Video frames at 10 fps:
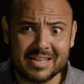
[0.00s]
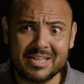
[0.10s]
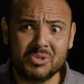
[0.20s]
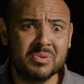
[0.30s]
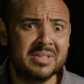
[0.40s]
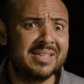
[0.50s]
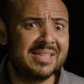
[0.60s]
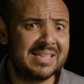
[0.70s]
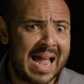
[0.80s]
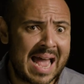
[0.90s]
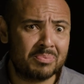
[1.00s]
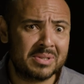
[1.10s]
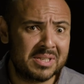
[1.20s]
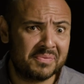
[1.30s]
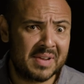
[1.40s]
It's really sad
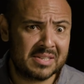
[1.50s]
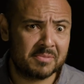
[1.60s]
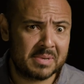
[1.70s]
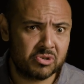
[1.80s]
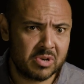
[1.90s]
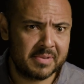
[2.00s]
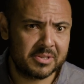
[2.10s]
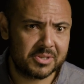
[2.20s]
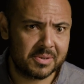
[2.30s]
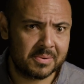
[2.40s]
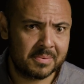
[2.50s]
what these fans have been driven to.